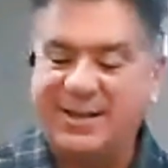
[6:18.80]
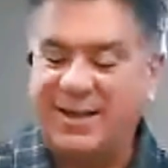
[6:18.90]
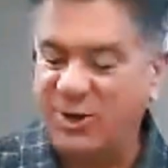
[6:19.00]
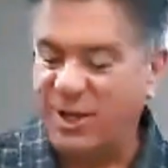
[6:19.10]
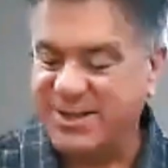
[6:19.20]

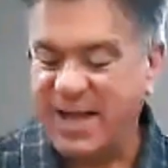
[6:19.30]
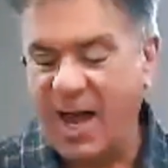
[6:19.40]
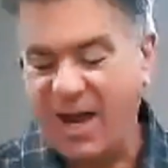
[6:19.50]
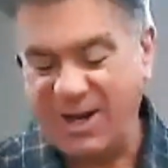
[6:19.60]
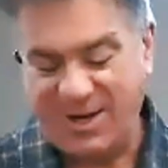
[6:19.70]
They're
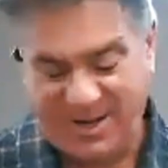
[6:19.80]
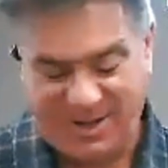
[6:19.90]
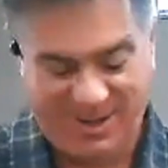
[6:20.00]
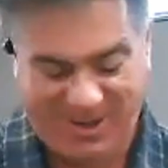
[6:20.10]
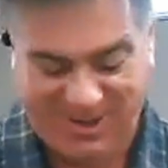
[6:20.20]
designed
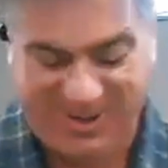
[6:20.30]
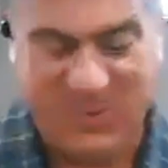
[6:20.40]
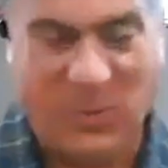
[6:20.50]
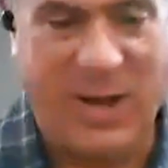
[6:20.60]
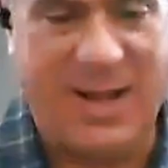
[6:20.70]

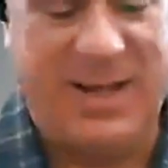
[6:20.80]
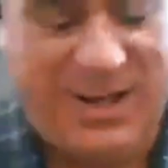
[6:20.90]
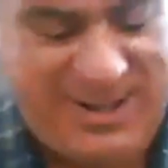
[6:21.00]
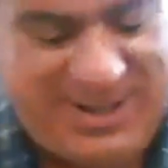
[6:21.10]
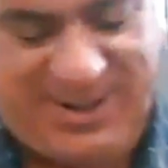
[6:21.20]
with these